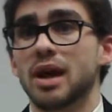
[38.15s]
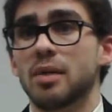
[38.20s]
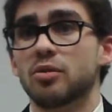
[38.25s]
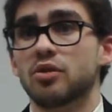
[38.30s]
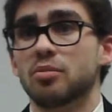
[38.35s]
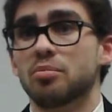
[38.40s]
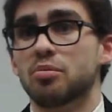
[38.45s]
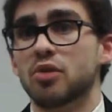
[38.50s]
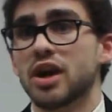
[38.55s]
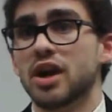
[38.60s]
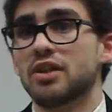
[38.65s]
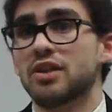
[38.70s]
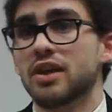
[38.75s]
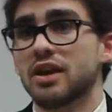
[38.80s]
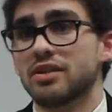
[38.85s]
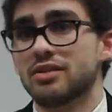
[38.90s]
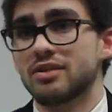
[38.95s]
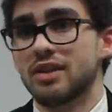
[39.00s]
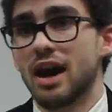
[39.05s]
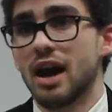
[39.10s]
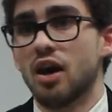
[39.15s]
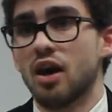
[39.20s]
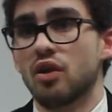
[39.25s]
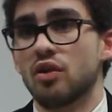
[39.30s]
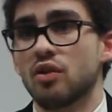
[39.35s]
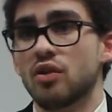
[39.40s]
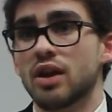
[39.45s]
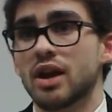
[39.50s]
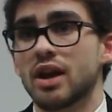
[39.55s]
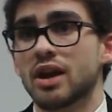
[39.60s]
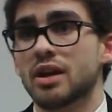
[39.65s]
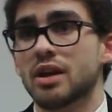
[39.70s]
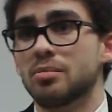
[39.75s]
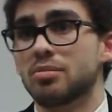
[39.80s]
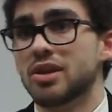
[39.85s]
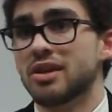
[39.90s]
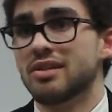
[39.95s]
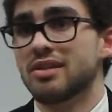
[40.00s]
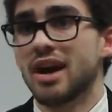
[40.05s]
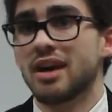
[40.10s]
able to break things down and
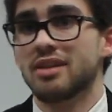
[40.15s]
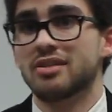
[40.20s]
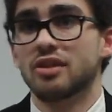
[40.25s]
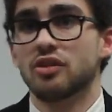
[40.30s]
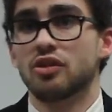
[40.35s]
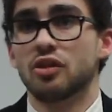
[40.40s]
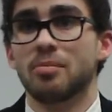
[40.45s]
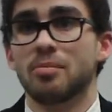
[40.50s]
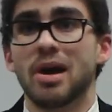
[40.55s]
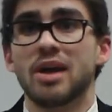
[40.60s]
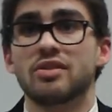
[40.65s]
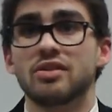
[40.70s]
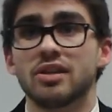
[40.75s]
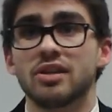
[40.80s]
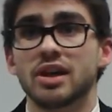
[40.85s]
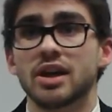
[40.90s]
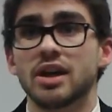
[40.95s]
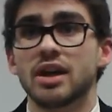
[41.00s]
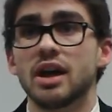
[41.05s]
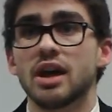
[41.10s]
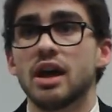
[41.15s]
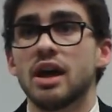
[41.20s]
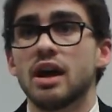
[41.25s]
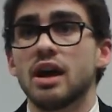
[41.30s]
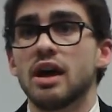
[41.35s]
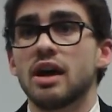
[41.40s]
complete tasks incrementally